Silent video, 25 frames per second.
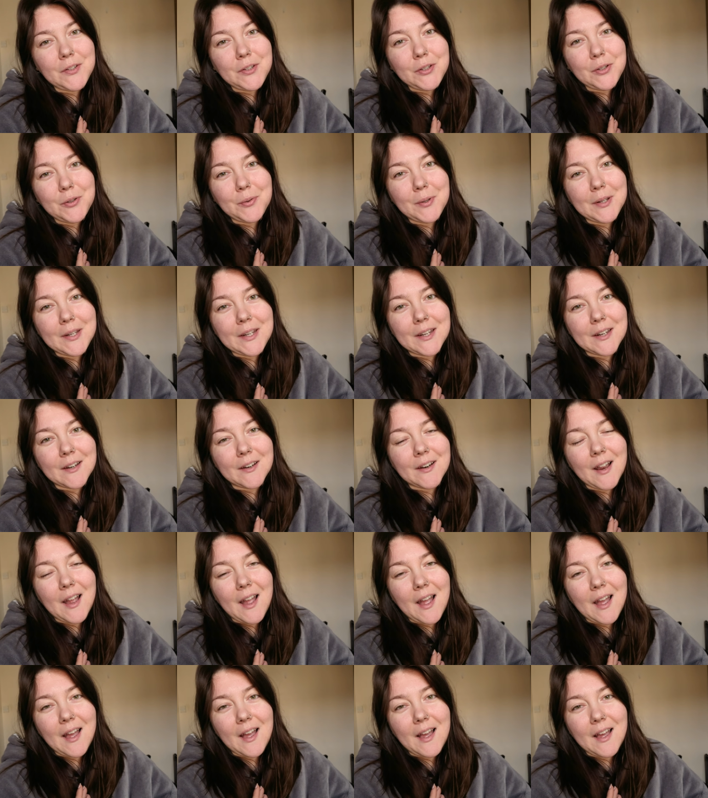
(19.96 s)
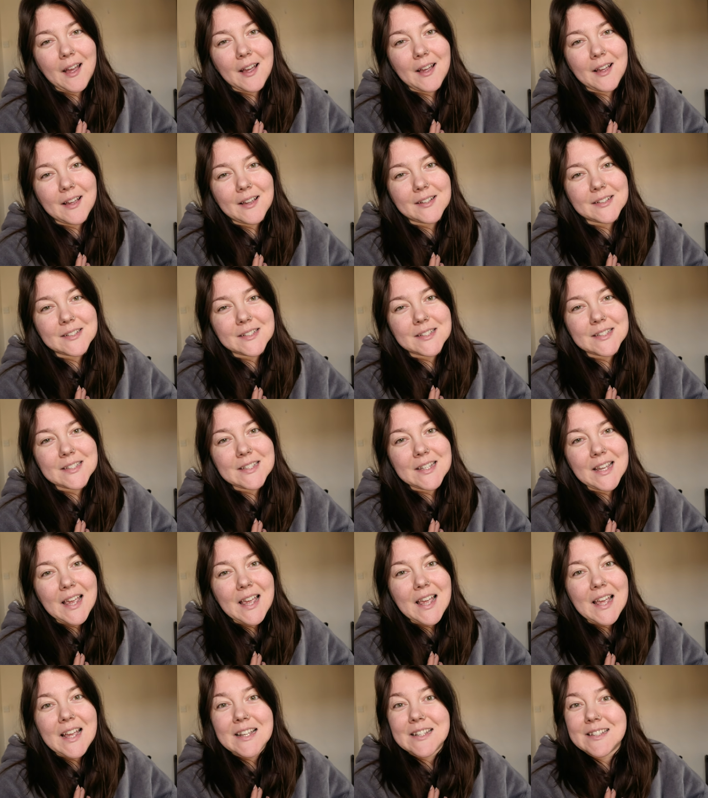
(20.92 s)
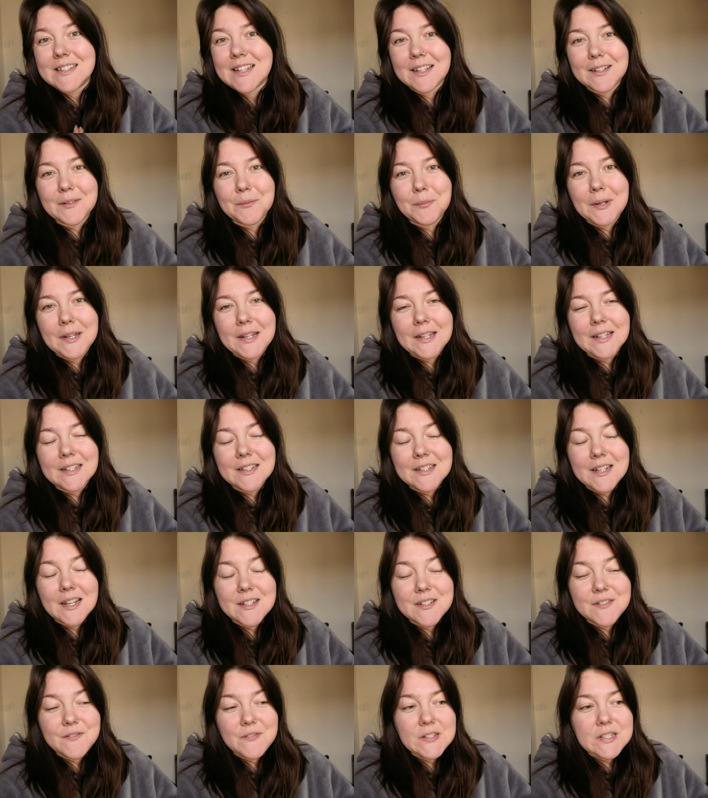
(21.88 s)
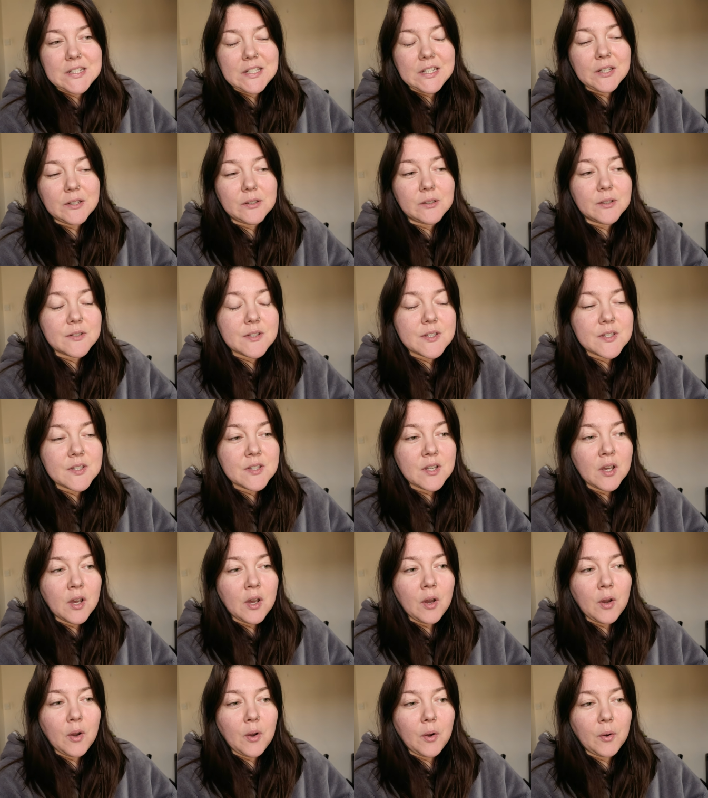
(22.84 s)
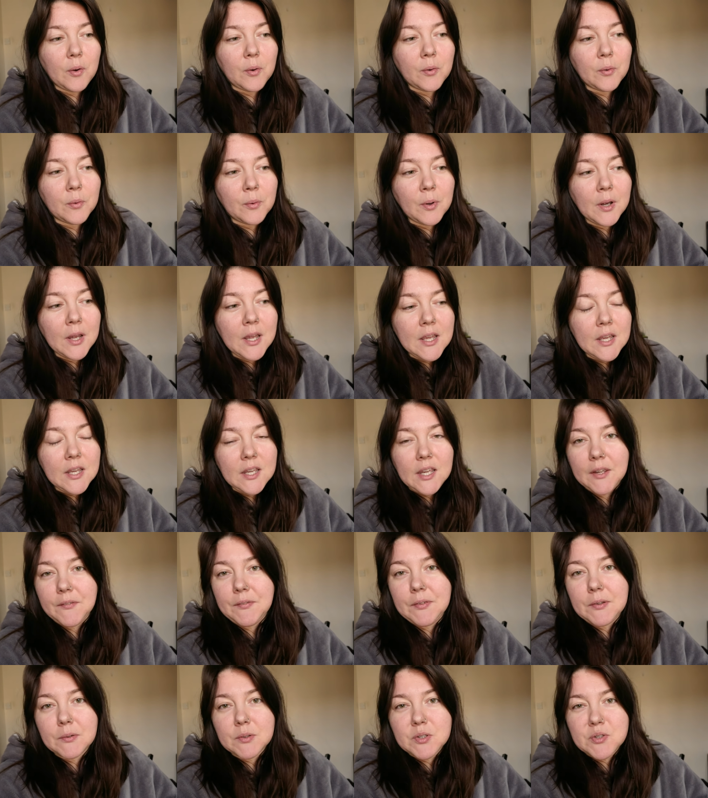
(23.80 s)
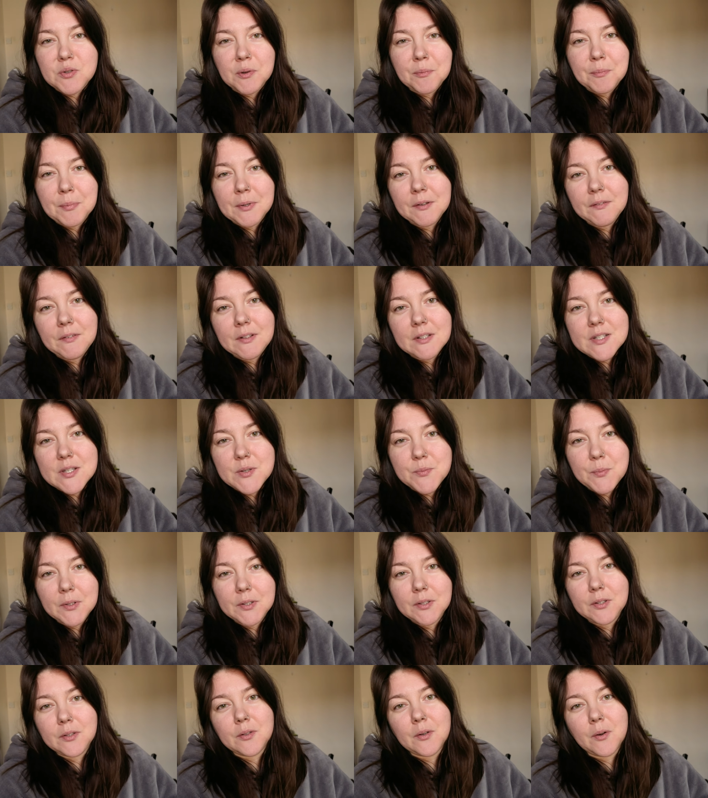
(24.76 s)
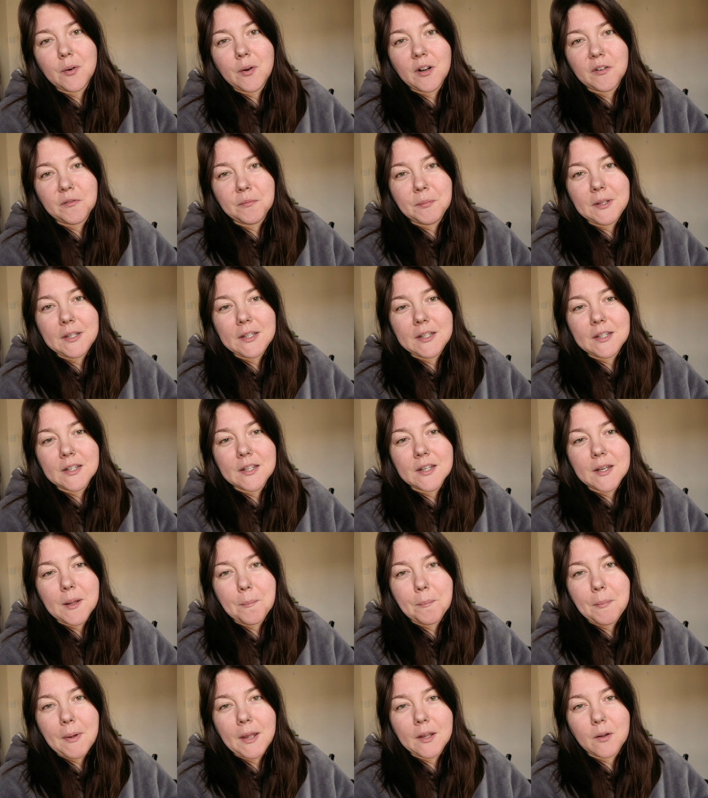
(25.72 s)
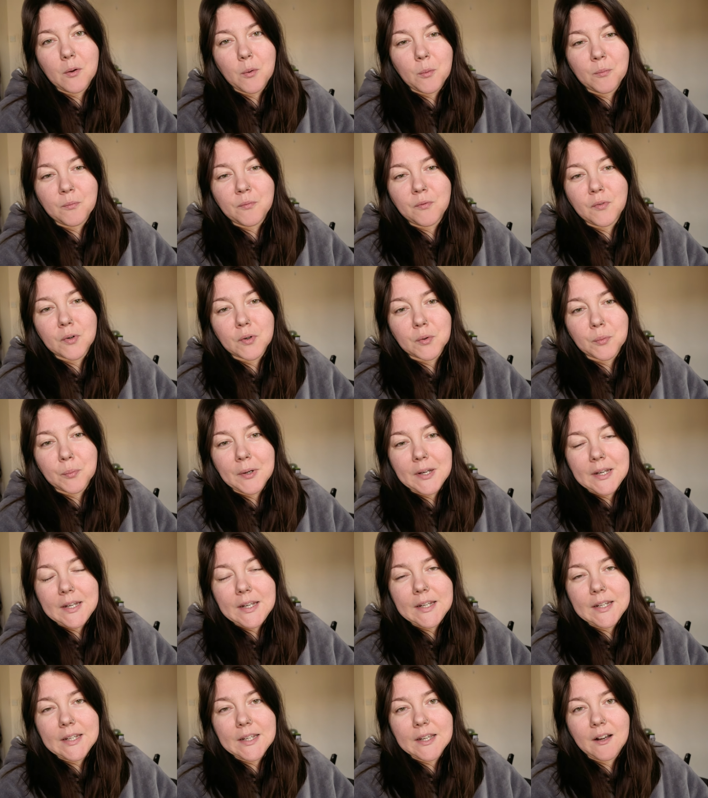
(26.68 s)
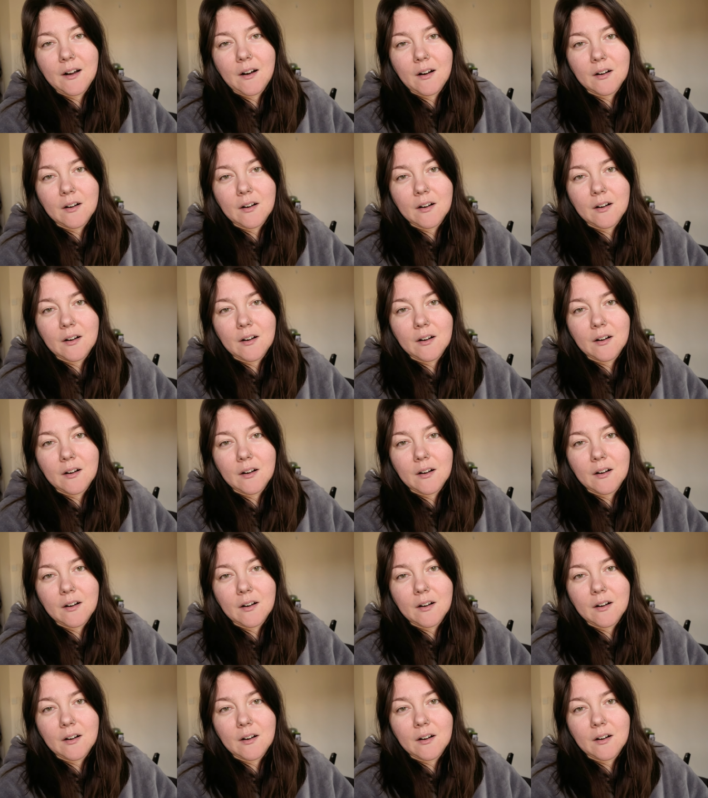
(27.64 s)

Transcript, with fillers: you're new here, and another week, another video. So if you watch my previous one, you know I've been back home for a week.